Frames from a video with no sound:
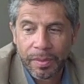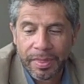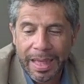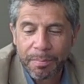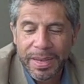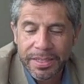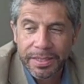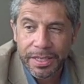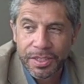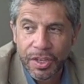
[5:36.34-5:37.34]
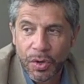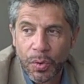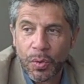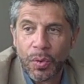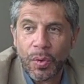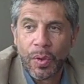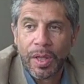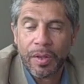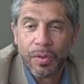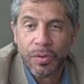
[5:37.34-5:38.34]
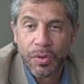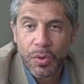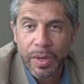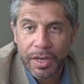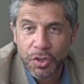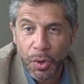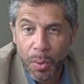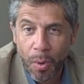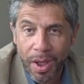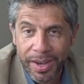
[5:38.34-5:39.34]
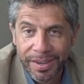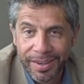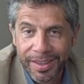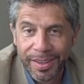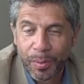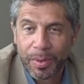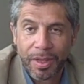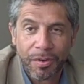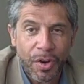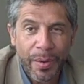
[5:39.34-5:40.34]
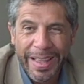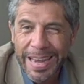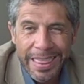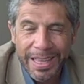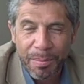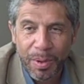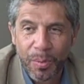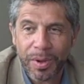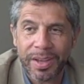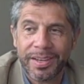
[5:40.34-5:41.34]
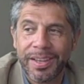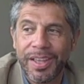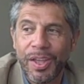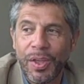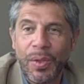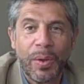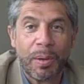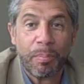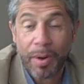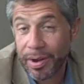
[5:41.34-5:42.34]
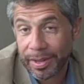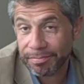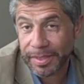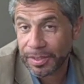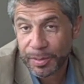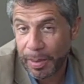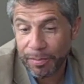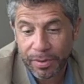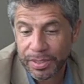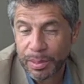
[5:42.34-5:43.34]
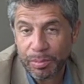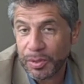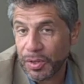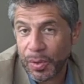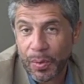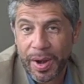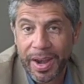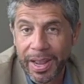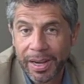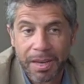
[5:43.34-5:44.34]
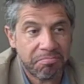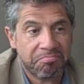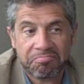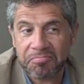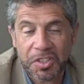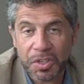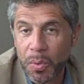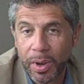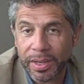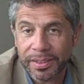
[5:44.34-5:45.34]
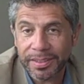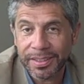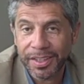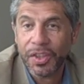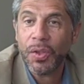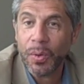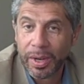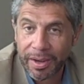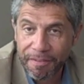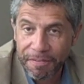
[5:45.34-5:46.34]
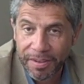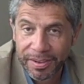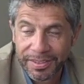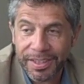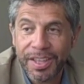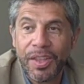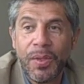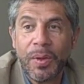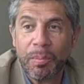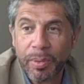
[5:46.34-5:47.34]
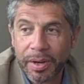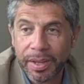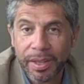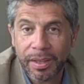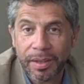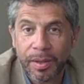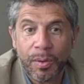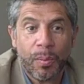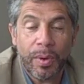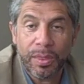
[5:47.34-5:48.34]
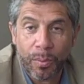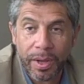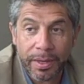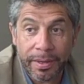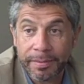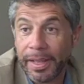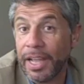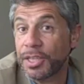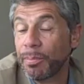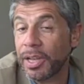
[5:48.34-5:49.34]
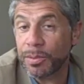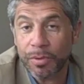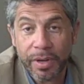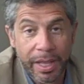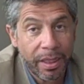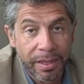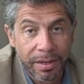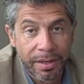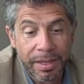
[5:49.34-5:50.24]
That message is, you can enjoy wine without knowing anything about wine. You can party. In Spain, for example, you go to a nightclub, there's no wine. You can have fun, you can party with wine. It's much more healthier.